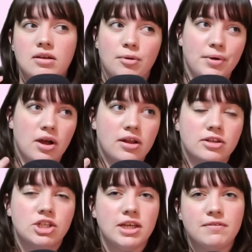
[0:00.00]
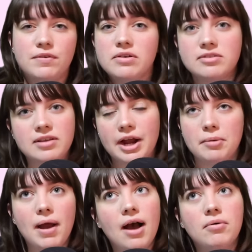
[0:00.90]
Oh my god. And she, like, feels this higher
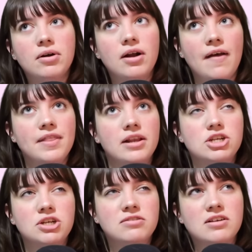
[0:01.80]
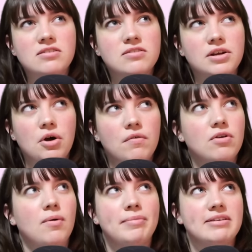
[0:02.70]
power, and then she just gets this, like,
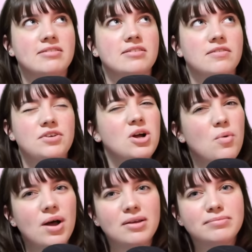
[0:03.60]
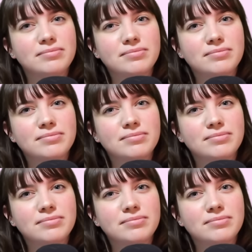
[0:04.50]
overwhelming sense of, you know what,